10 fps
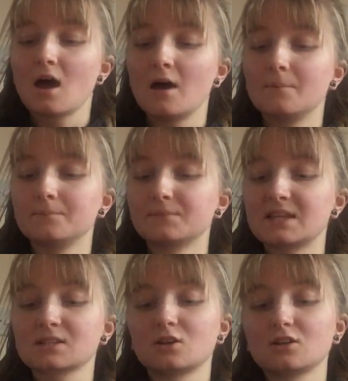
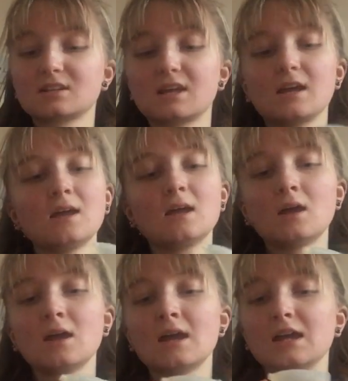It
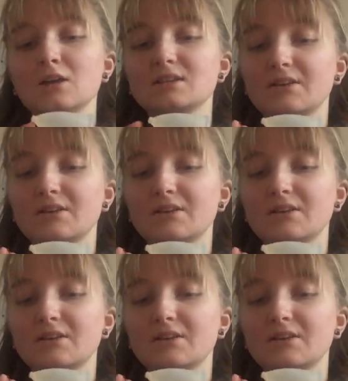used